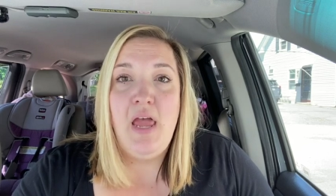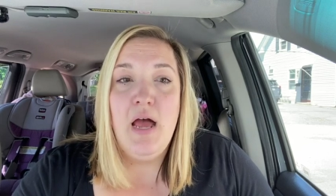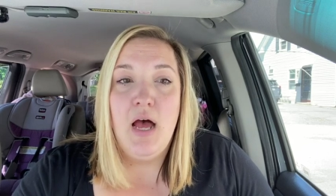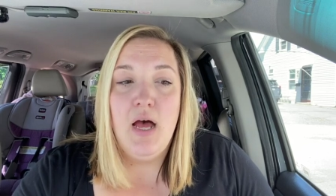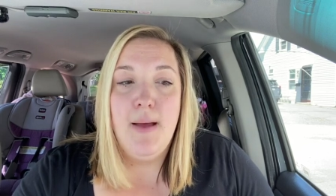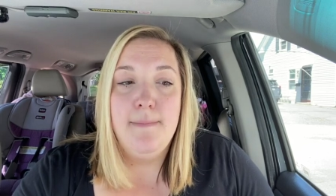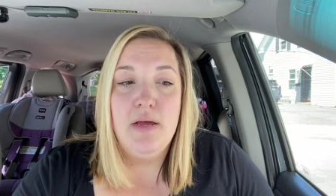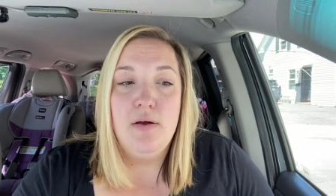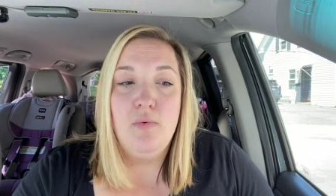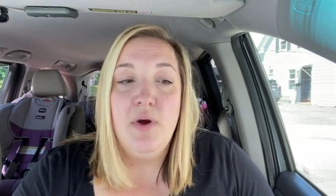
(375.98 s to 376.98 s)
um,
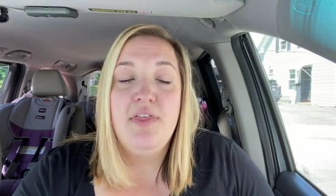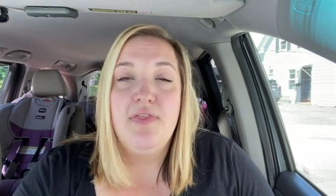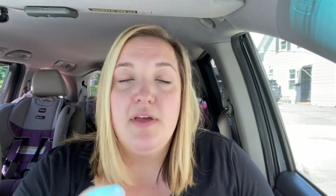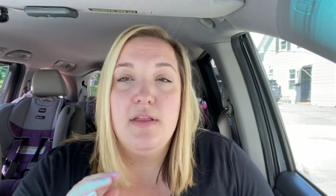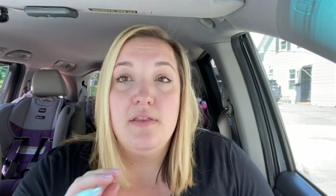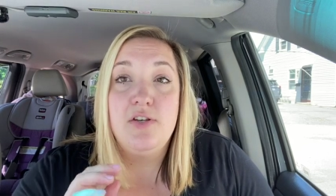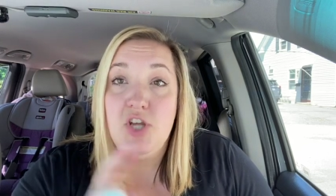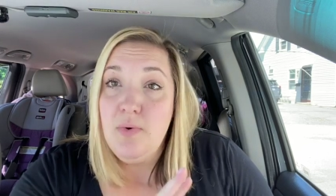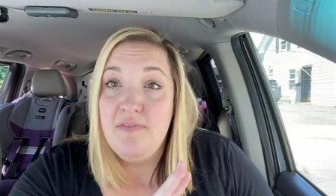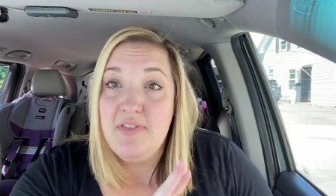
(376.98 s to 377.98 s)
with
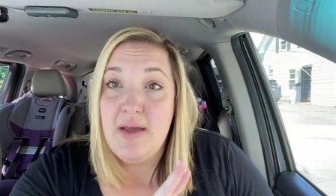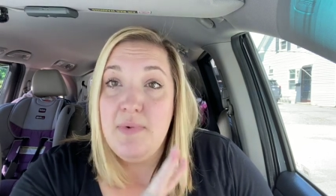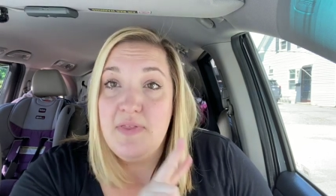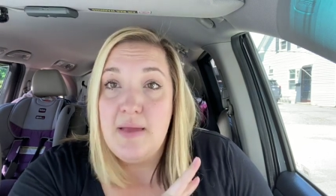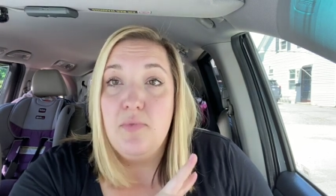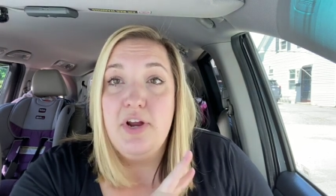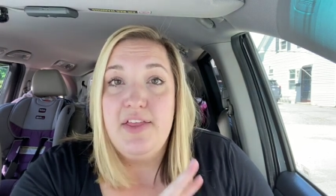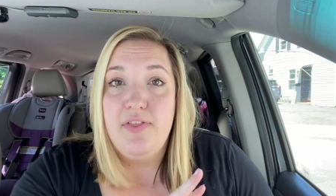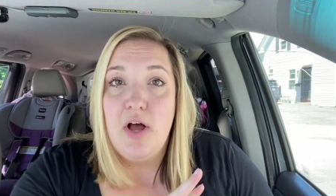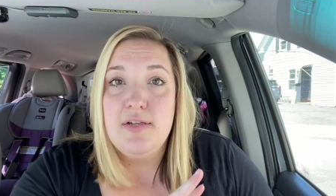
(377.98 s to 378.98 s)
two of them, with Emery
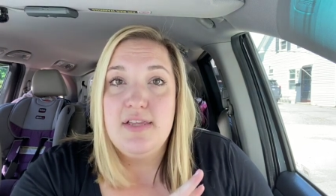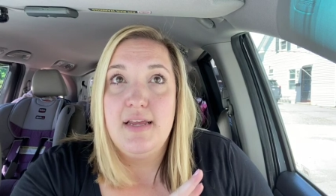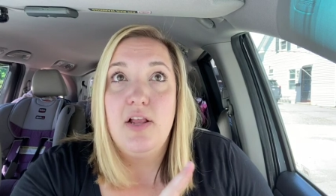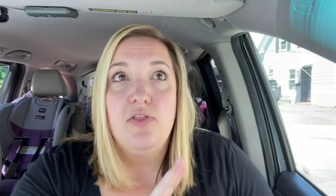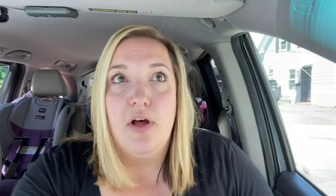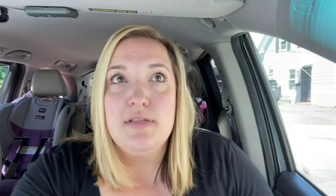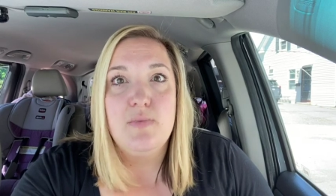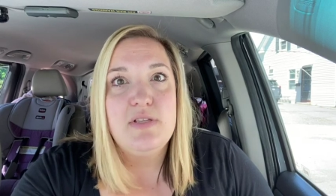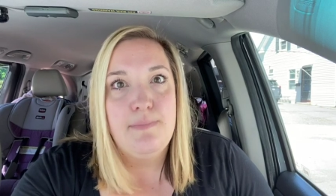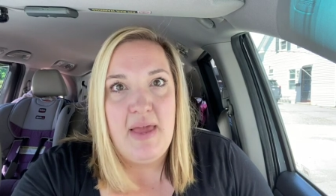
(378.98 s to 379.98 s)
and Lawson,
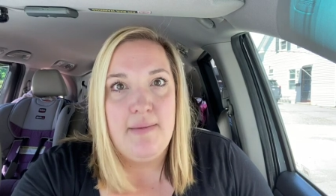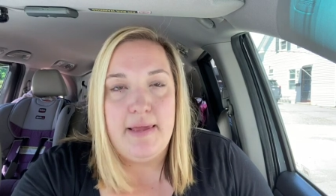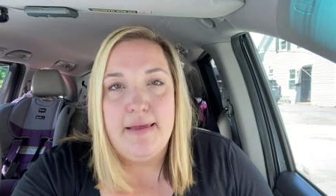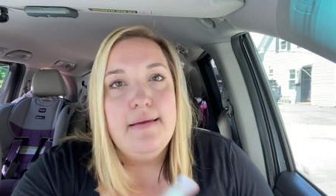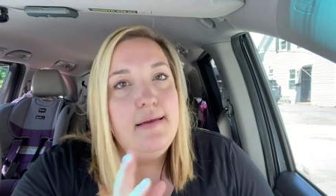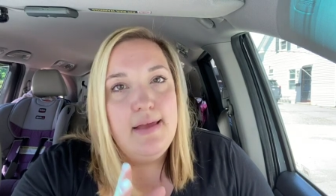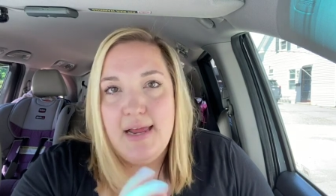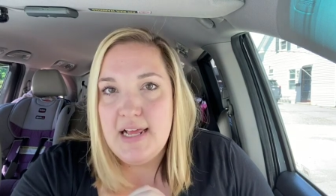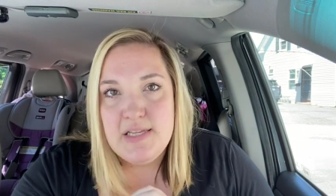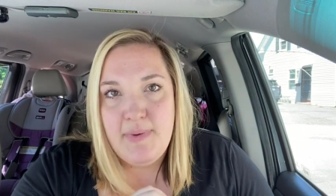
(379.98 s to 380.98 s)
Lawson was a baby
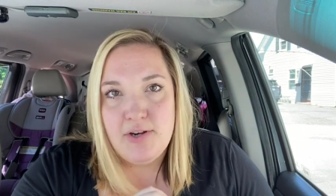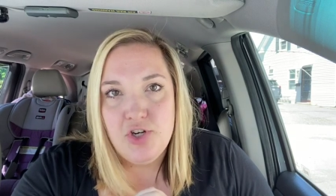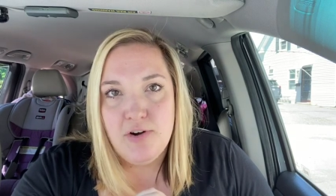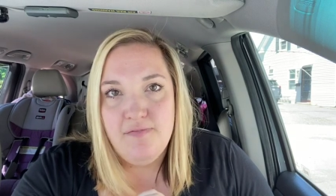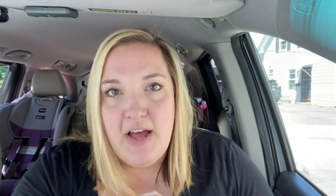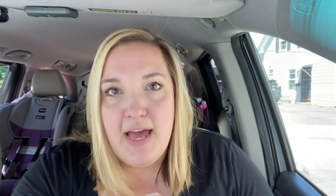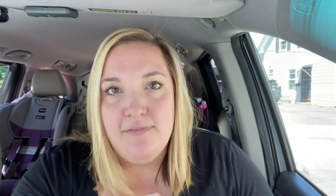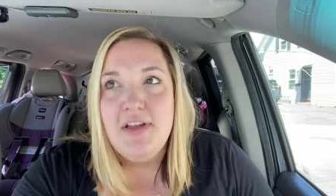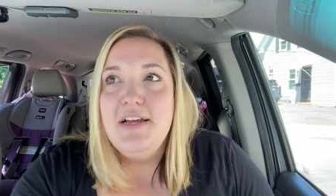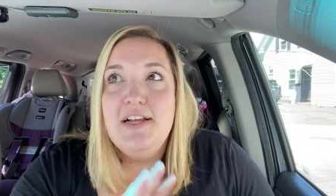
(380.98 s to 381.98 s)
and he's about to turn
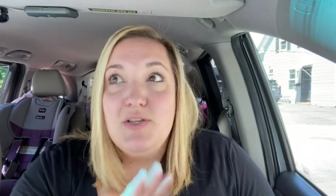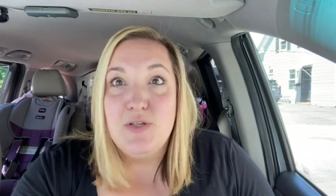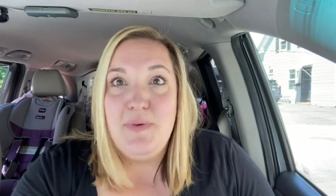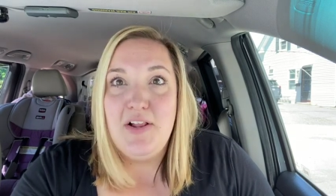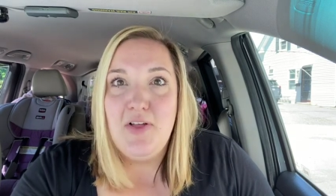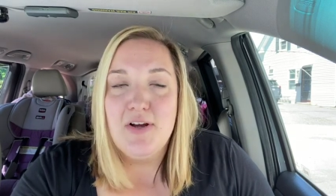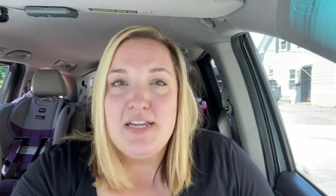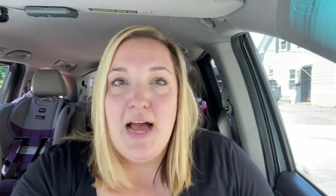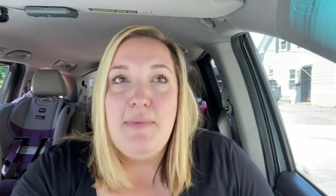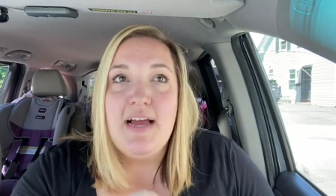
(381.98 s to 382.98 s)
five. So it's been a long
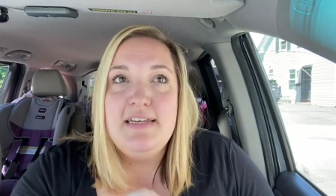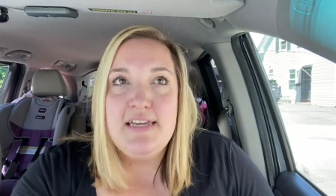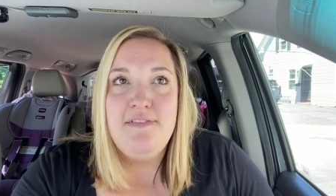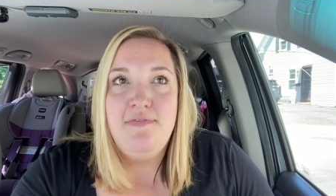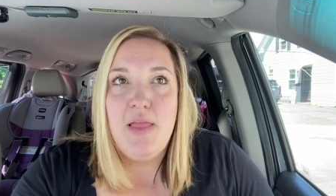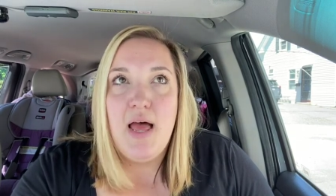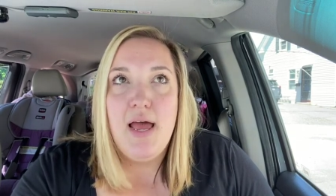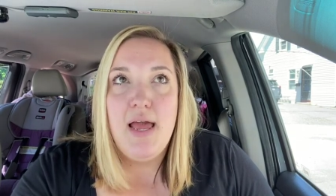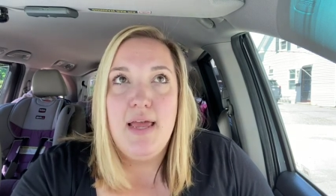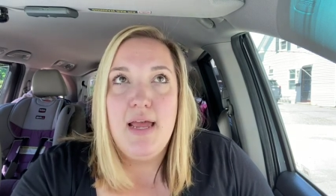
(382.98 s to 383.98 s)
time. I did
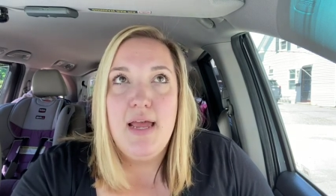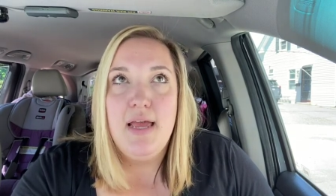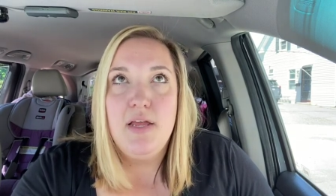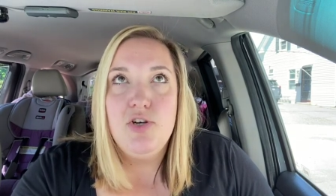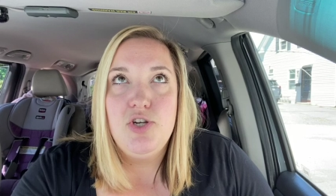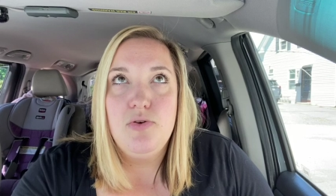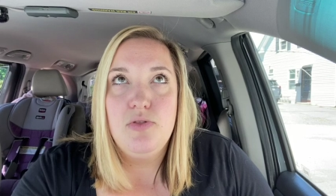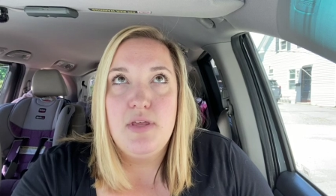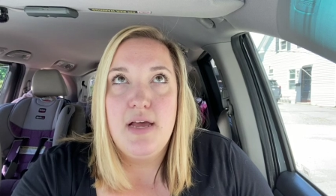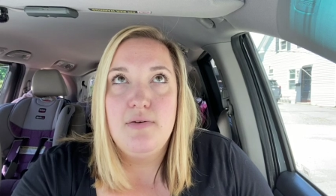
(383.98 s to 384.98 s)
fly in
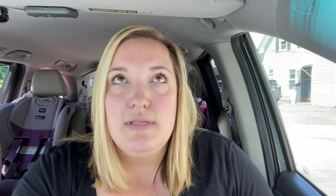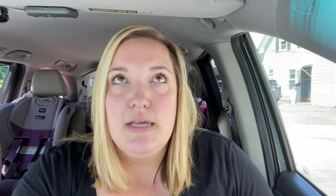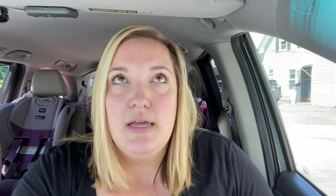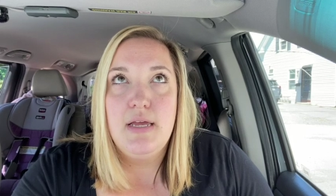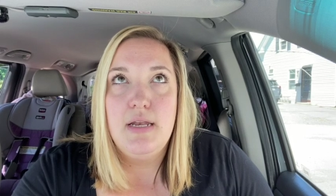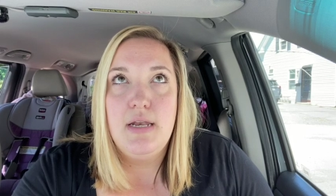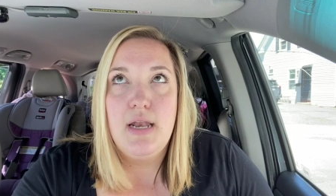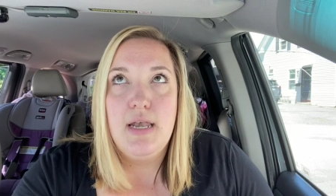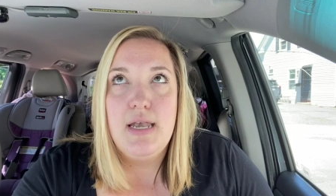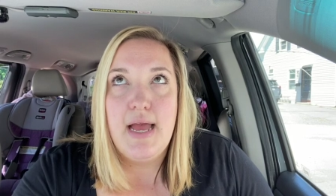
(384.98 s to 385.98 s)

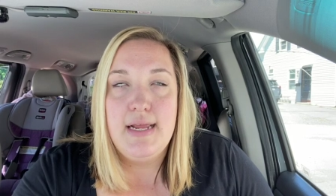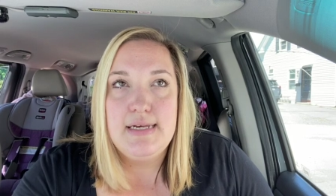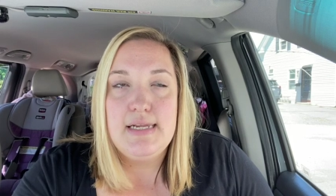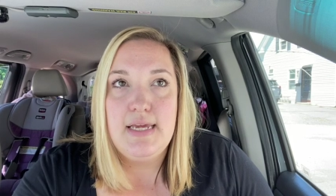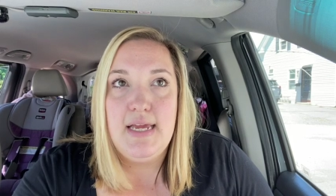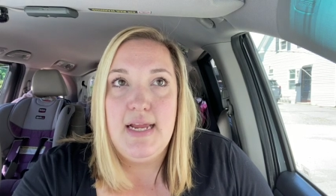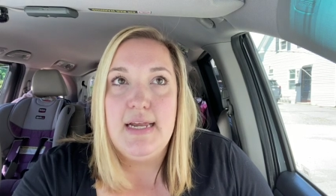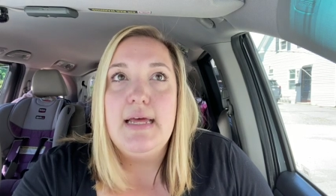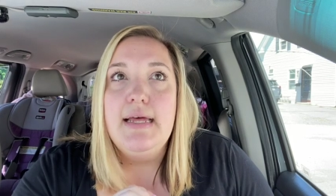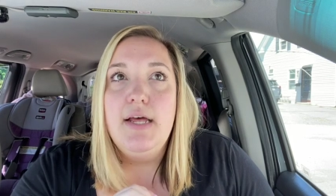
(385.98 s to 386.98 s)
2019